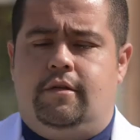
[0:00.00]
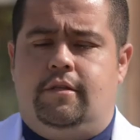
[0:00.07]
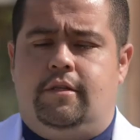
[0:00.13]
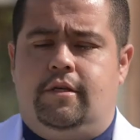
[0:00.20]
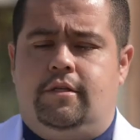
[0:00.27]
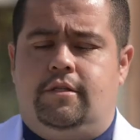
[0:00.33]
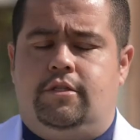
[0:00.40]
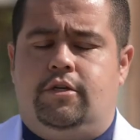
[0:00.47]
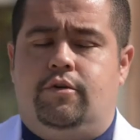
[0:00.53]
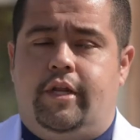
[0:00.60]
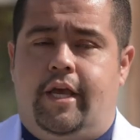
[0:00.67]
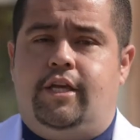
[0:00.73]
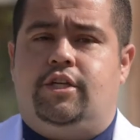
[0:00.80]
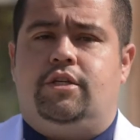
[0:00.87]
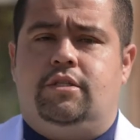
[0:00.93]
The
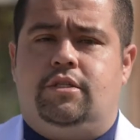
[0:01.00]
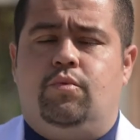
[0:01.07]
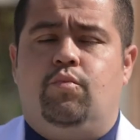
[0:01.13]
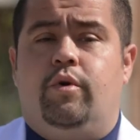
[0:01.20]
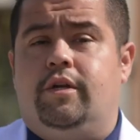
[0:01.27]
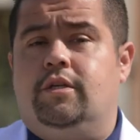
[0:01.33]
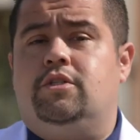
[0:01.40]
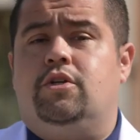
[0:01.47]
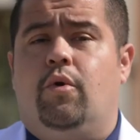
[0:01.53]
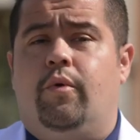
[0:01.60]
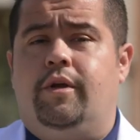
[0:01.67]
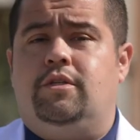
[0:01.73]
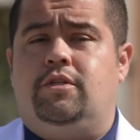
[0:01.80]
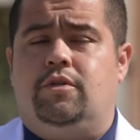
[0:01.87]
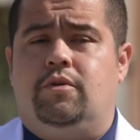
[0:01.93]
donations and what it's
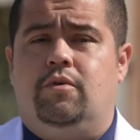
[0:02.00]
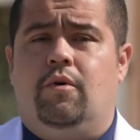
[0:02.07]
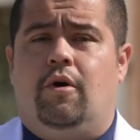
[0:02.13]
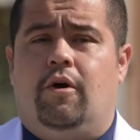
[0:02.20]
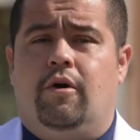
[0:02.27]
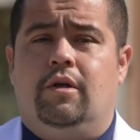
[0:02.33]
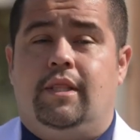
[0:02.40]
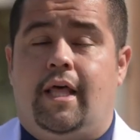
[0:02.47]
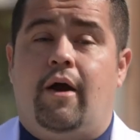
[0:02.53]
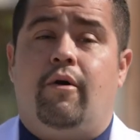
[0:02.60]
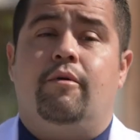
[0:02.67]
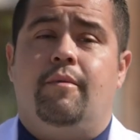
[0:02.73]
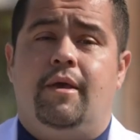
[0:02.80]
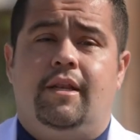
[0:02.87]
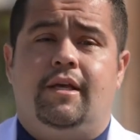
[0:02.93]
going to are
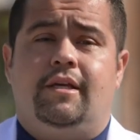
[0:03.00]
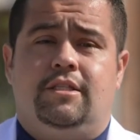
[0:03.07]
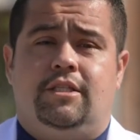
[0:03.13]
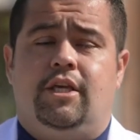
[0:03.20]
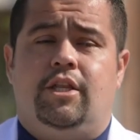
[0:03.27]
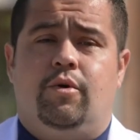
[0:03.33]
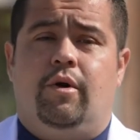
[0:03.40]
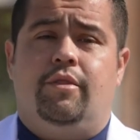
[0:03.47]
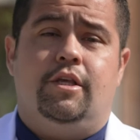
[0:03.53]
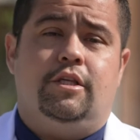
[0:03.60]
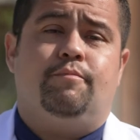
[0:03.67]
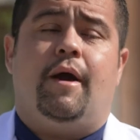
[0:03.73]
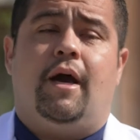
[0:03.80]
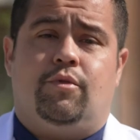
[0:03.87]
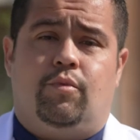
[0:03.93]
allowing me to continue on
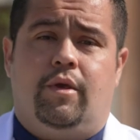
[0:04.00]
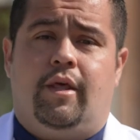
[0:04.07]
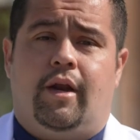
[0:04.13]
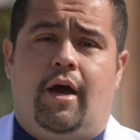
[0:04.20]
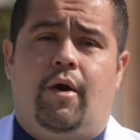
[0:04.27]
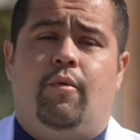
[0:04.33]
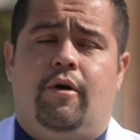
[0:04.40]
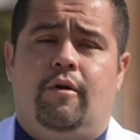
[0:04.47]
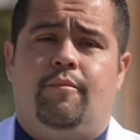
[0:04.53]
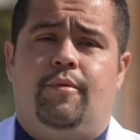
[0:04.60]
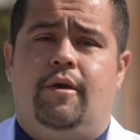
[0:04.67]
this pathway that I want to be